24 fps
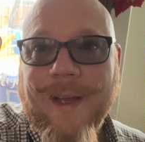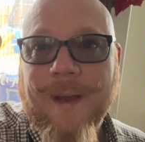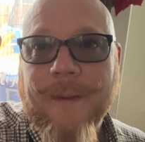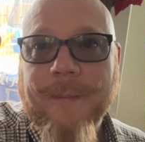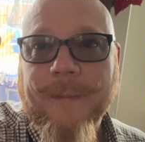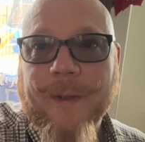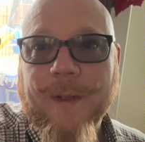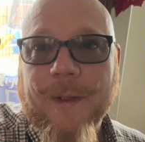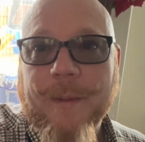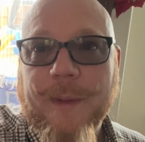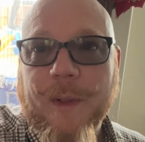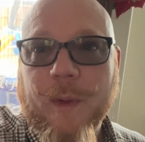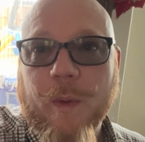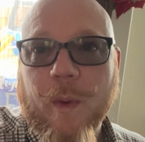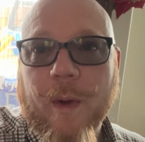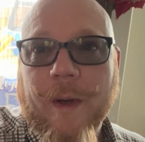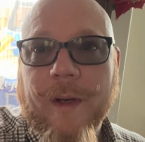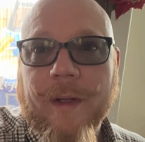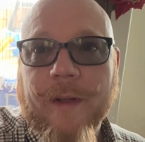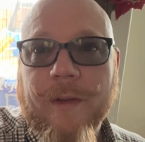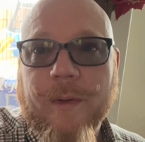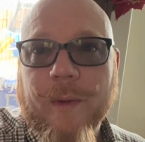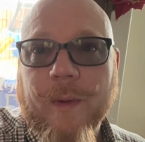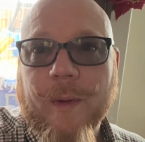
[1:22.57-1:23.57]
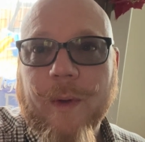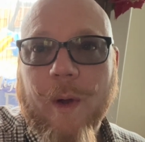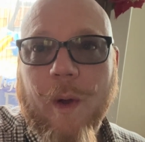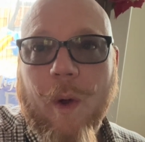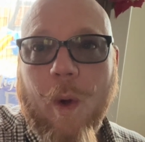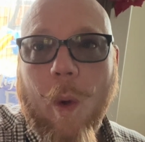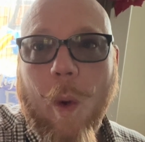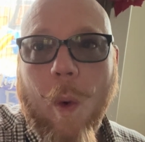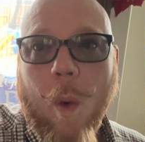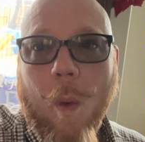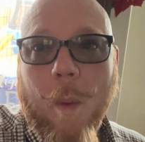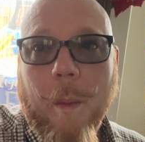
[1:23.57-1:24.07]
I'm gonna be running through a
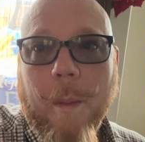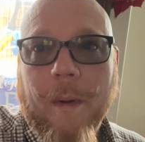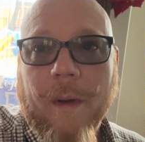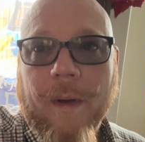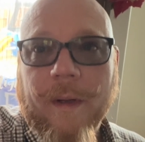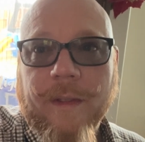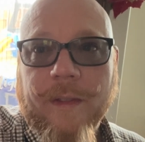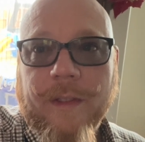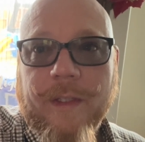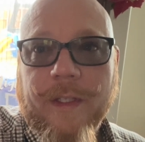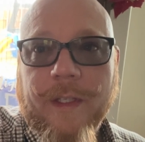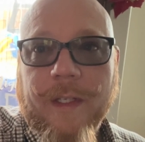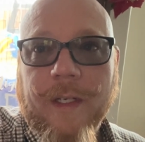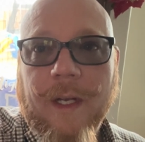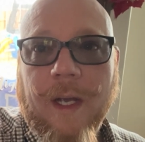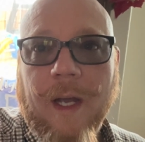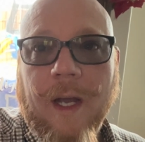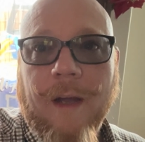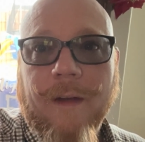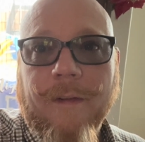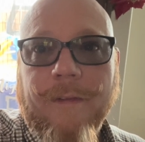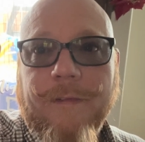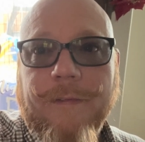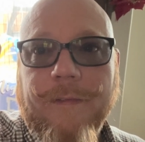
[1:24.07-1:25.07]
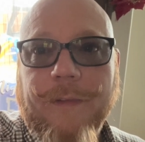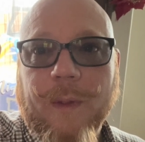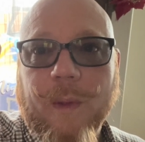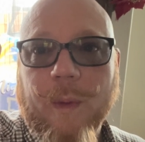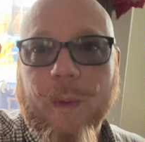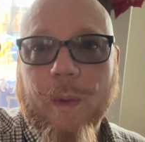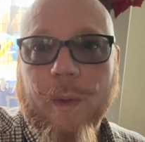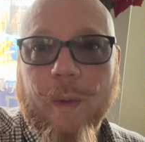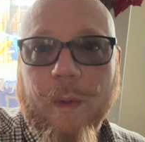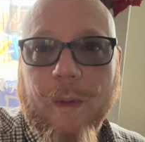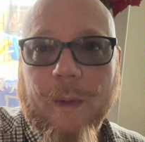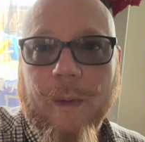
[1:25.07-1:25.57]
whole bunch of
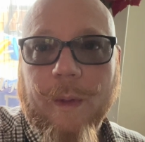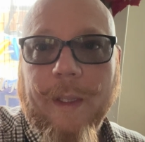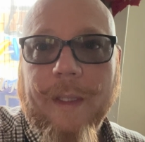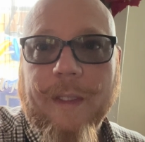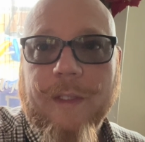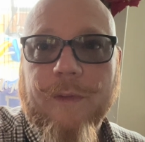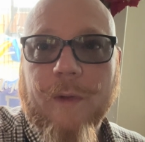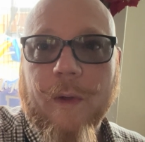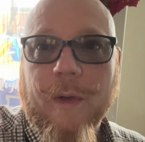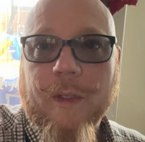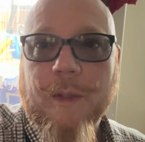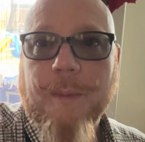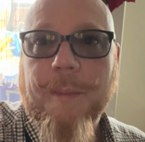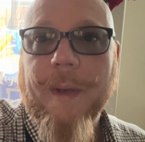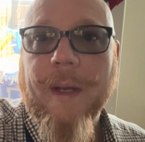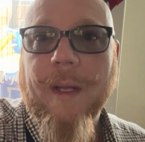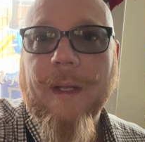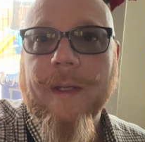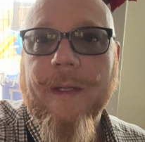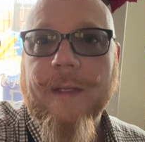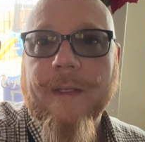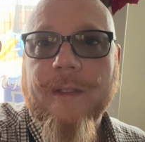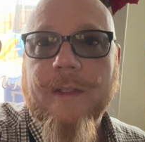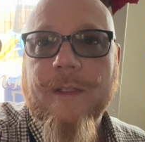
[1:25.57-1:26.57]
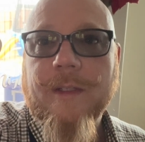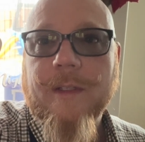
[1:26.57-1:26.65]
fuel as far as pellets.